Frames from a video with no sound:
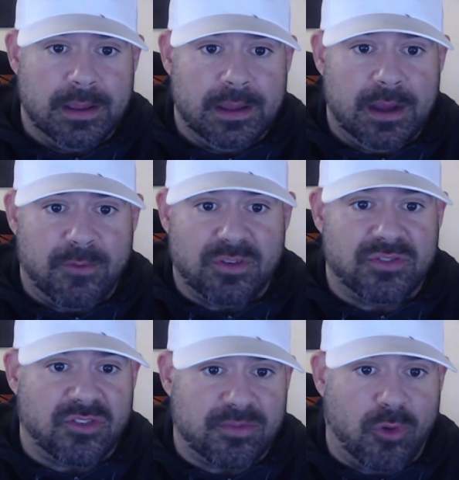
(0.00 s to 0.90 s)
versus
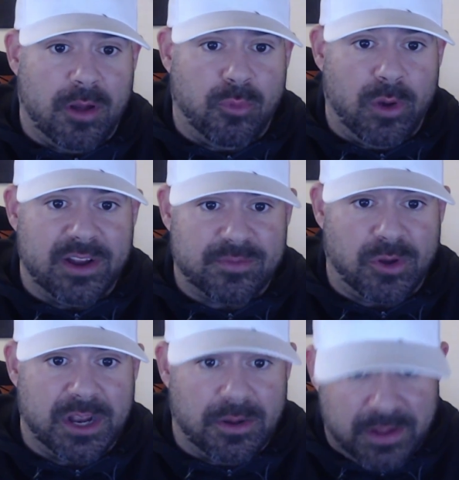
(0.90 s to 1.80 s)
a small boy, a
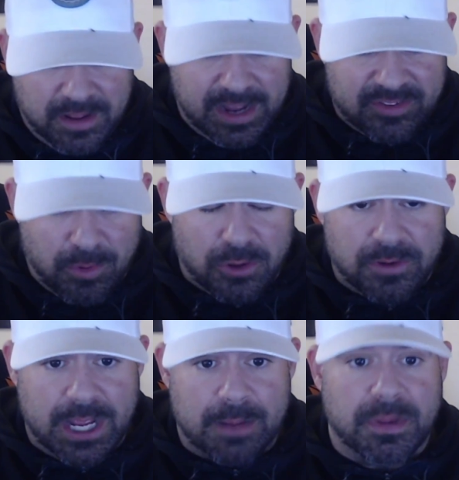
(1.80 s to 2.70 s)
smaller
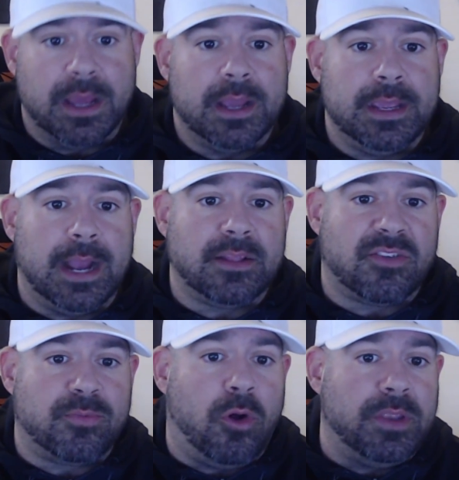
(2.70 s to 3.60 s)
name, yet the
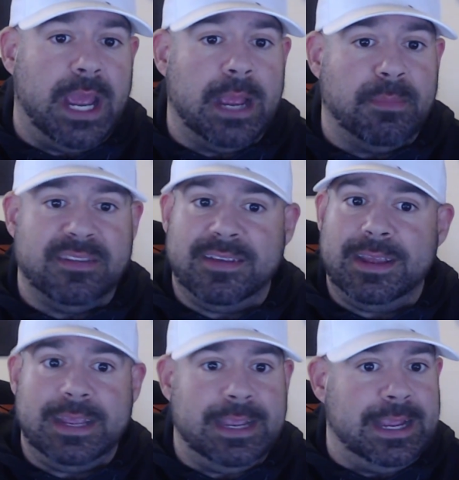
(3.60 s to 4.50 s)
small name is
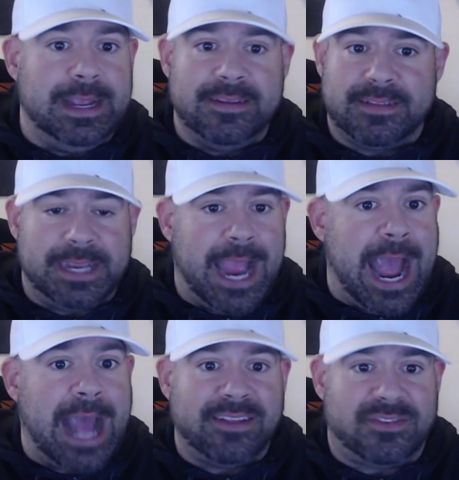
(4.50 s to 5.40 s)
easily
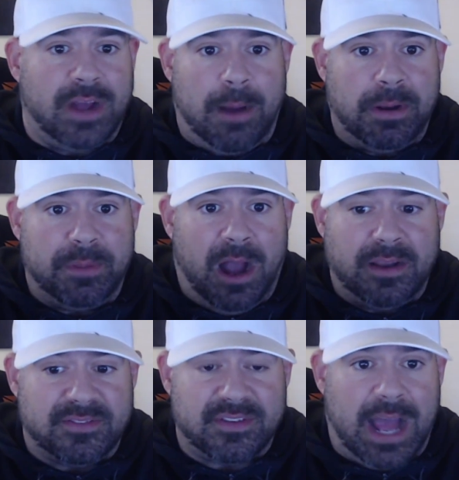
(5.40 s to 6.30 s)
as good. I want to be
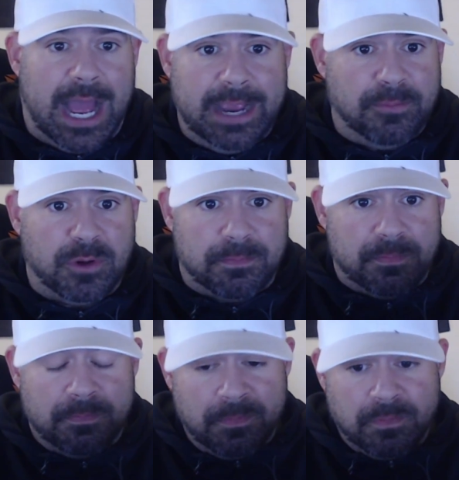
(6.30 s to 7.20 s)
honest.
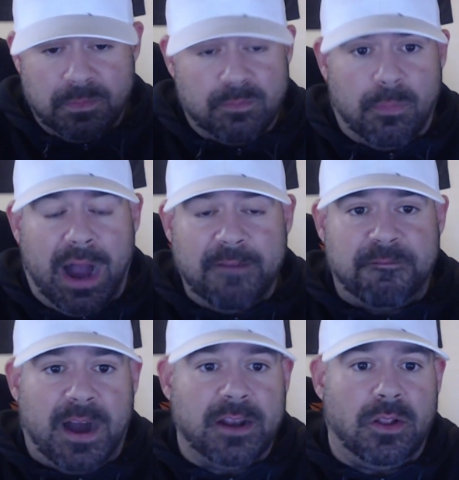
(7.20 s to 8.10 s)
My
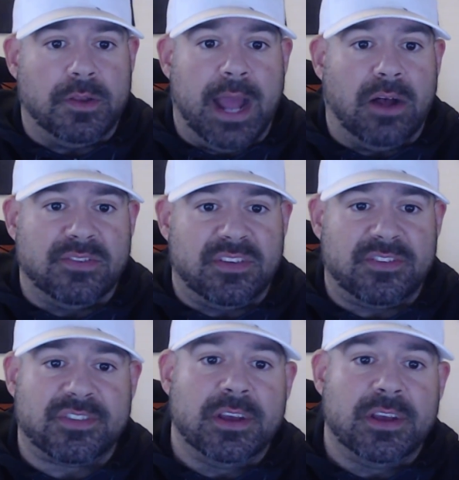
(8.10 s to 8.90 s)
final analysis,